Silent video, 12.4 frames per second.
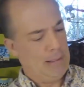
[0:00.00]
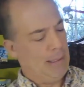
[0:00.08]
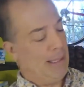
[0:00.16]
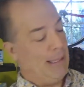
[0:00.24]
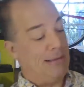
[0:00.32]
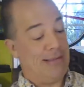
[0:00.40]

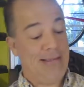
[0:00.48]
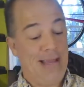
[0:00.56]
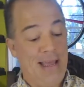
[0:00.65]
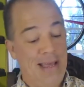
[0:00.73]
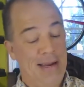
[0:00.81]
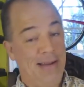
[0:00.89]

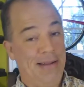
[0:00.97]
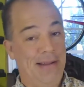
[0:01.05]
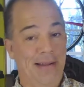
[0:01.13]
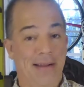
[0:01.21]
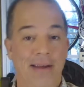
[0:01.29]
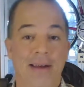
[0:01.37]
Instead,
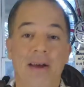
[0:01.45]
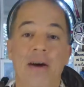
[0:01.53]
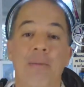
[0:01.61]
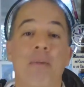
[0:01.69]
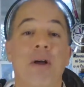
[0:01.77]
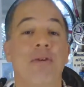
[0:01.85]

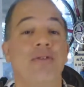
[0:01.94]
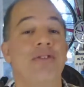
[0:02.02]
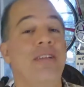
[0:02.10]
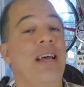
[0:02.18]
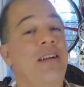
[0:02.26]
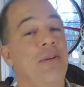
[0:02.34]
mothers
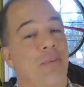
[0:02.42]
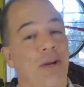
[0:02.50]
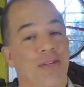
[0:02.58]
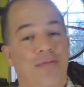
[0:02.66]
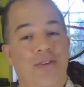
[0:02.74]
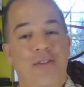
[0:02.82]
tend to
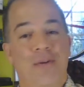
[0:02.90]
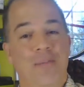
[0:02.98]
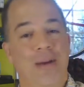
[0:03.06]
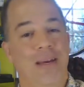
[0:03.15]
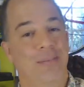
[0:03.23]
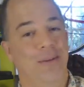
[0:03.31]
breastfeed their
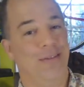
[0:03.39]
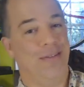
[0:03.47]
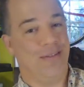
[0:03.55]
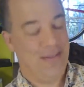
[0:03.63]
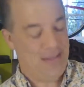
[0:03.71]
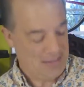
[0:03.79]

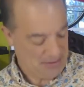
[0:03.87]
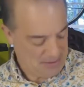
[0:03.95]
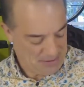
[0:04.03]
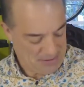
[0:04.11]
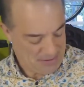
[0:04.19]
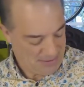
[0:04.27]
babies
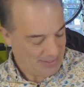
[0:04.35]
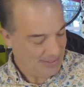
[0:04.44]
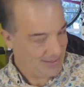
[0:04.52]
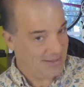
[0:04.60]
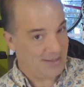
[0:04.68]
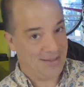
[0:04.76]

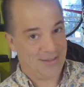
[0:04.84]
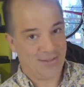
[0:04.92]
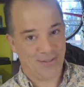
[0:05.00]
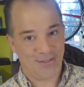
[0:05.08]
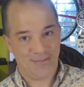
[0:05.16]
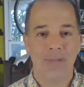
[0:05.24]
like
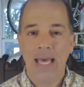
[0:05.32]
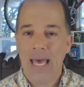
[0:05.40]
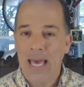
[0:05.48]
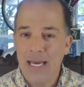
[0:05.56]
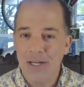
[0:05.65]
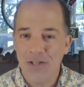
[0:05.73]
this.
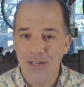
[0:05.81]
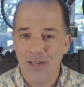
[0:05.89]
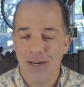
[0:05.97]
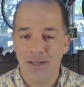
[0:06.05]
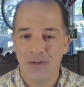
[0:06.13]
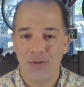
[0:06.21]
Asian
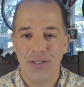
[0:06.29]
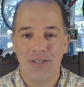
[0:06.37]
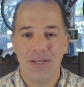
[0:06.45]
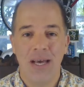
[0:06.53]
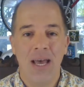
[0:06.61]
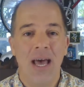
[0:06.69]

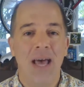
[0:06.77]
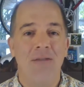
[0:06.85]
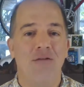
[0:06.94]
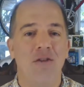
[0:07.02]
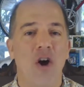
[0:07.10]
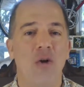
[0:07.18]
countries
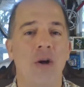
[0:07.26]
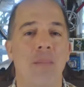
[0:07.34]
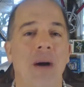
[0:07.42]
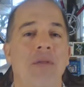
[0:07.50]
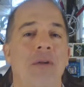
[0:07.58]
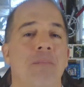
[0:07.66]
have known
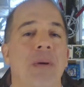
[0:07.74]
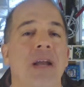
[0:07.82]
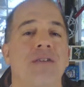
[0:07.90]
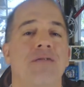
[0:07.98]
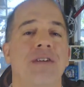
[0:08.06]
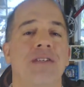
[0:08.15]
about the
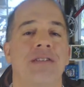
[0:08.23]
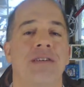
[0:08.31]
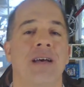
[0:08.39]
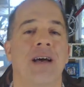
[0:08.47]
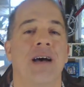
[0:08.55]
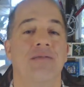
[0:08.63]
benefits
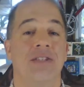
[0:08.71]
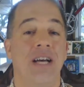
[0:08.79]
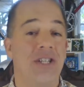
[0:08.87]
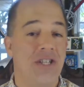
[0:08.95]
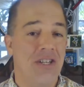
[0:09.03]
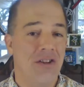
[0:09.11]
of
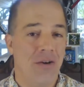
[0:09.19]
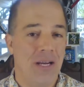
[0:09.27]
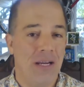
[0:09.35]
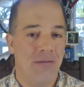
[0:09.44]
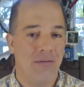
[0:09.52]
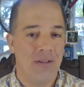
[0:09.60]
touching their
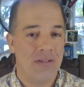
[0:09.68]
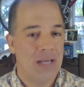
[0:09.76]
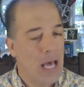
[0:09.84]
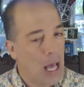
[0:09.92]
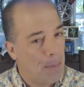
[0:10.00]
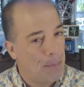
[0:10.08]
infants
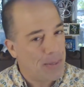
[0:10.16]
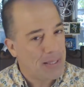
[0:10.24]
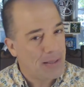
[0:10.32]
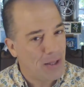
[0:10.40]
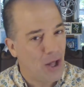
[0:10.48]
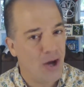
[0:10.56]
a
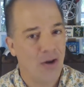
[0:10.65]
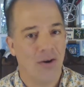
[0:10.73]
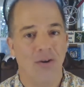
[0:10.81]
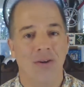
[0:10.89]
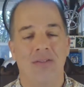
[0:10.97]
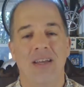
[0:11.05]
bit
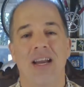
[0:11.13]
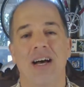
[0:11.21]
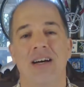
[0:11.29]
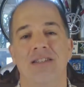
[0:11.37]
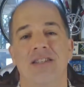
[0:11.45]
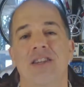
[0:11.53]
longer than
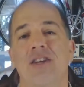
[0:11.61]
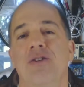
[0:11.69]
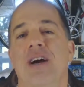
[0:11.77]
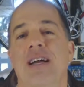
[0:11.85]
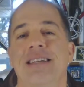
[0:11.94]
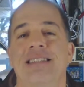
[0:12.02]
us in the
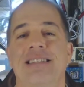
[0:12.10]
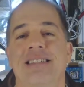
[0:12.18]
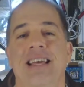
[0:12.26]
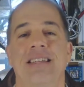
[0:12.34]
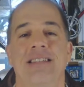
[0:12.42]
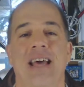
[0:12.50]
United
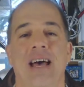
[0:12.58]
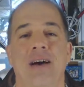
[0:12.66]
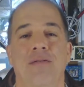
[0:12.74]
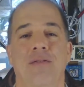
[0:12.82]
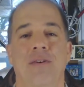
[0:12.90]
States have.